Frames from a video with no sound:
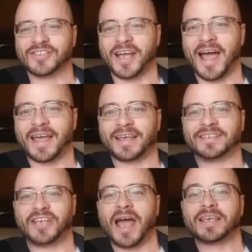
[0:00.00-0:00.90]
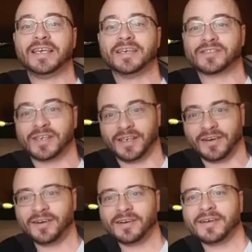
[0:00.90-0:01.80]
Jackie is
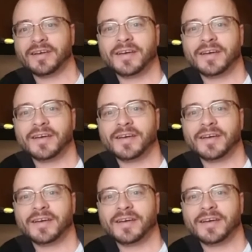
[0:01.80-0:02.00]
here.